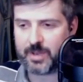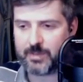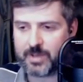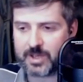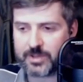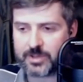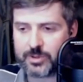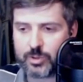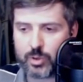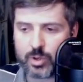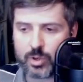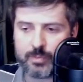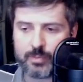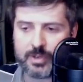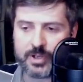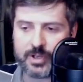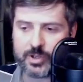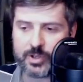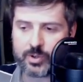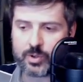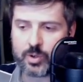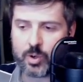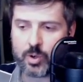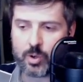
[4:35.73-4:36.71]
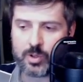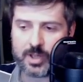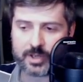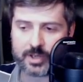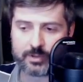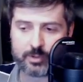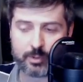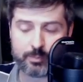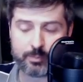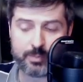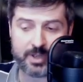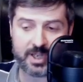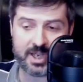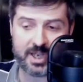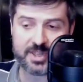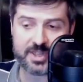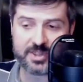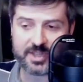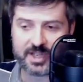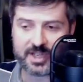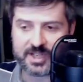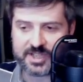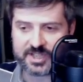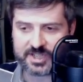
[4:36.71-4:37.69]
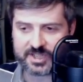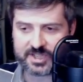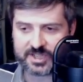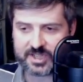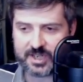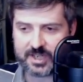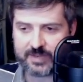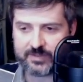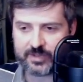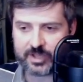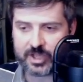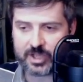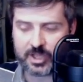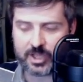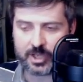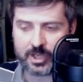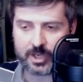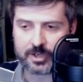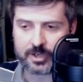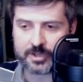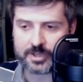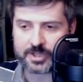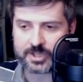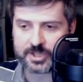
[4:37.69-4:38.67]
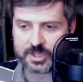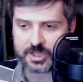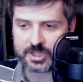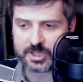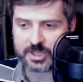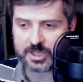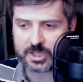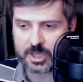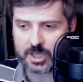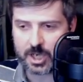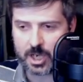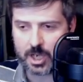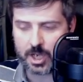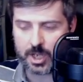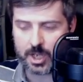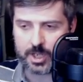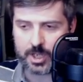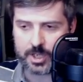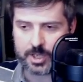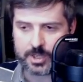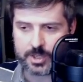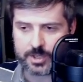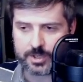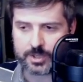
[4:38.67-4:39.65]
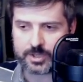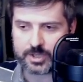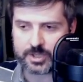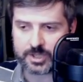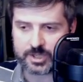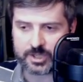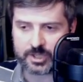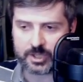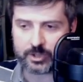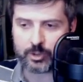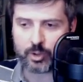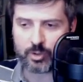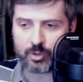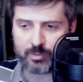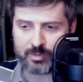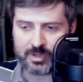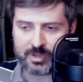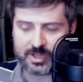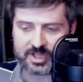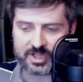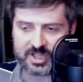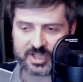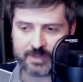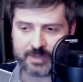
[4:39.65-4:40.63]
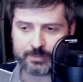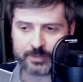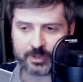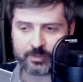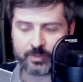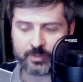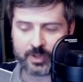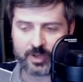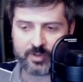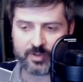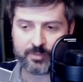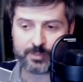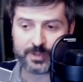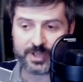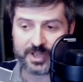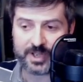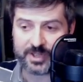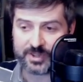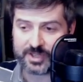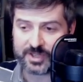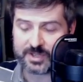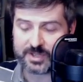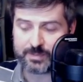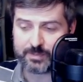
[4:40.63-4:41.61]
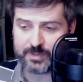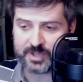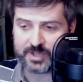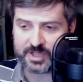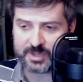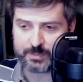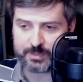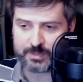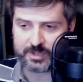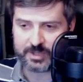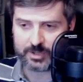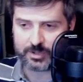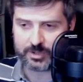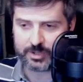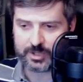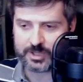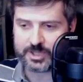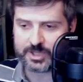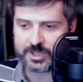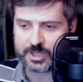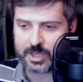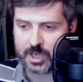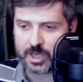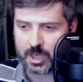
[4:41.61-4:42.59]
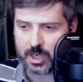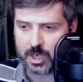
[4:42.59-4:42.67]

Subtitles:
Like normally you go like rook b8, knight c7 here. This is the normal accepted way of playing these positions.